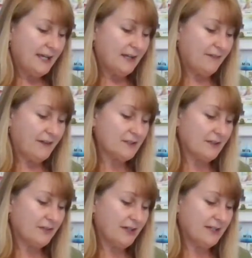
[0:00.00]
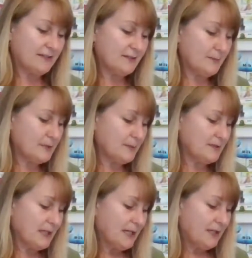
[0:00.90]
and affect arthritis
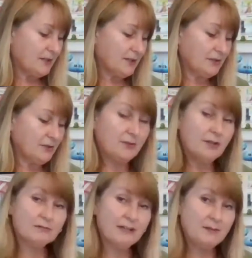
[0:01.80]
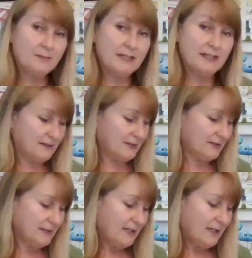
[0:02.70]
symptoms include red meat,
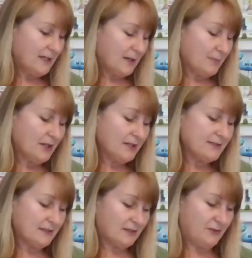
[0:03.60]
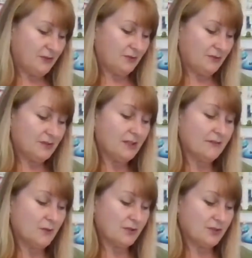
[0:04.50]
uh, processed foods,
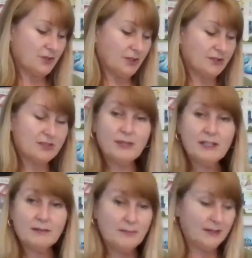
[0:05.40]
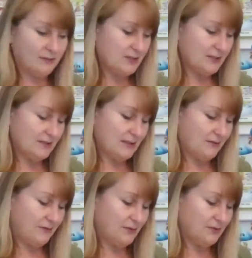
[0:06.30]
of course, sugar sweetened beverages
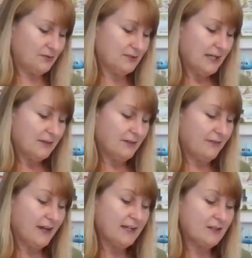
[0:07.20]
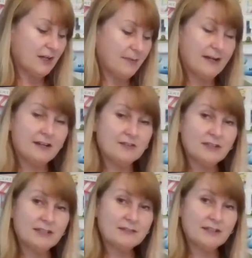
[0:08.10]
and foods, refined
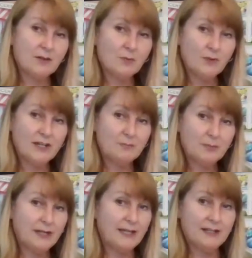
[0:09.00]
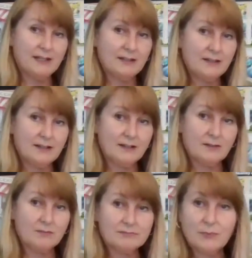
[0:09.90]
carbohydrates like white bread and
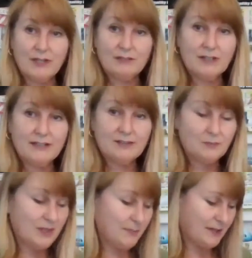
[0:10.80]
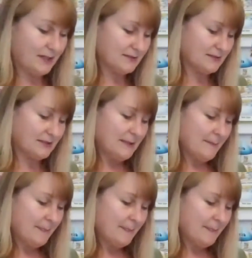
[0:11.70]
uh, white rice and white pasta,